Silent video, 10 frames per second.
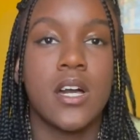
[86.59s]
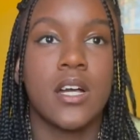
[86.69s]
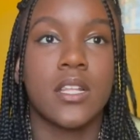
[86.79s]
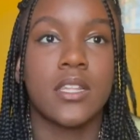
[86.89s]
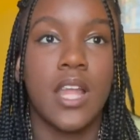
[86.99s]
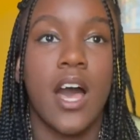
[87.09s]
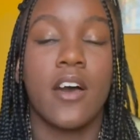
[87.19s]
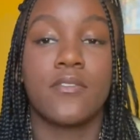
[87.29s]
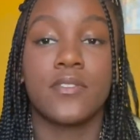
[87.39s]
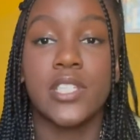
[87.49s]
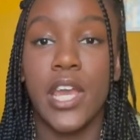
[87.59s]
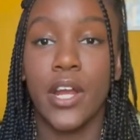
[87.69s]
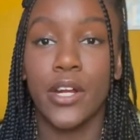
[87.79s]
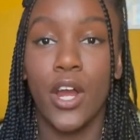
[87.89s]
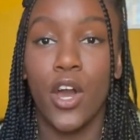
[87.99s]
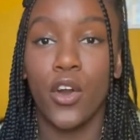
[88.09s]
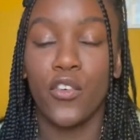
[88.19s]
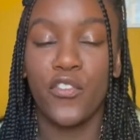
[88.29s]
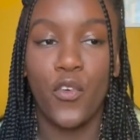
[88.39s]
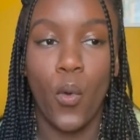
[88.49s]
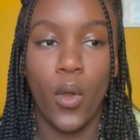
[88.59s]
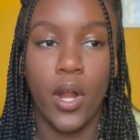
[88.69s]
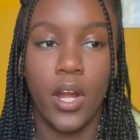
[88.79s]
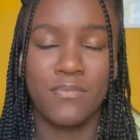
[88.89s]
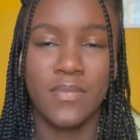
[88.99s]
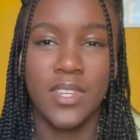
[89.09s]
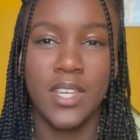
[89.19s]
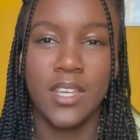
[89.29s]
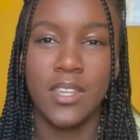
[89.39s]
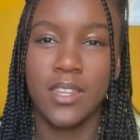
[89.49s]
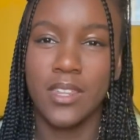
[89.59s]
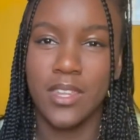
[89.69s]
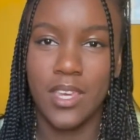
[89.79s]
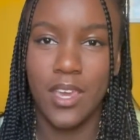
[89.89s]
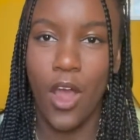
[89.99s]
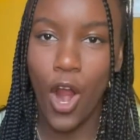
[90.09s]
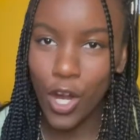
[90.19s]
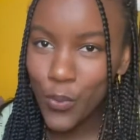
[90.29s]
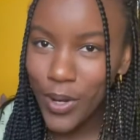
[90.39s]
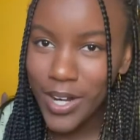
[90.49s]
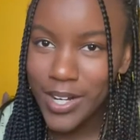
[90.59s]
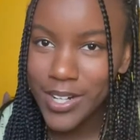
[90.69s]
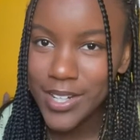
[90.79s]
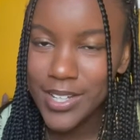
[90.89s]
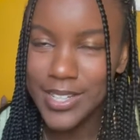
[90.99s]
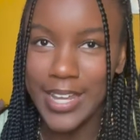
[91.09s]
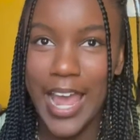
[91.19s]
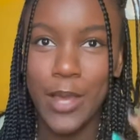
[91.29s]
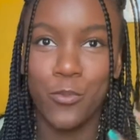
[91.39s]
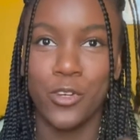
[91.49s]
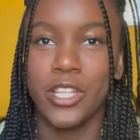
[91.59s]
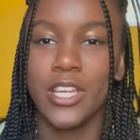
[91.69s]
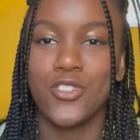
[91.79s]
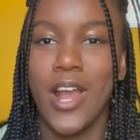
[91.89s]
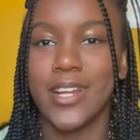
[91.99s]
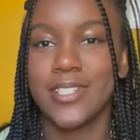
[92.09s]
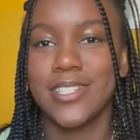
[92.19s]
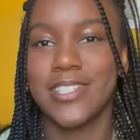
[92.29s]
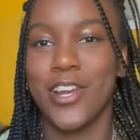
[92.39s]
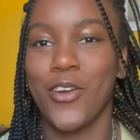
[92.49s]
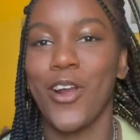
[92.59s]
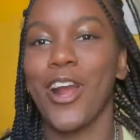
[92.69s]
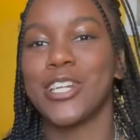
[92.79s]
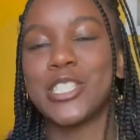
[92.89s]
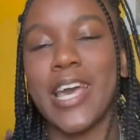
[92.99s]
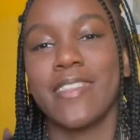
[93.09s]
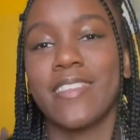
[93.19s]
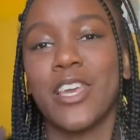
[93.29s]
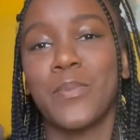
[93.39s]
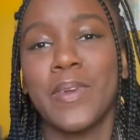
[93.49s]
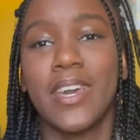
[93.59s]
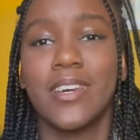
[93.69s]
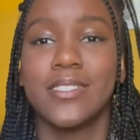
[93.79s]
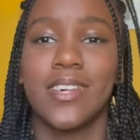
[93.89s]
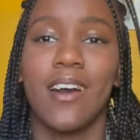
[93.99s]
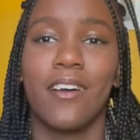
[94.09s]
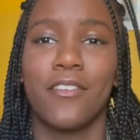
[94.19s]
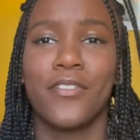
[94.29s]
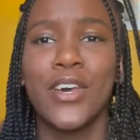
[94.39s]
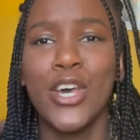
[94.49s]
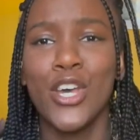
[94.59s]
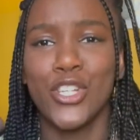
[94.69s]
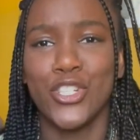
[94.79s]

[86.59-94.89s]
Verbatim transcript: love tarot for the artwork. Like, I'm really attracted to tarot cards, I think, because of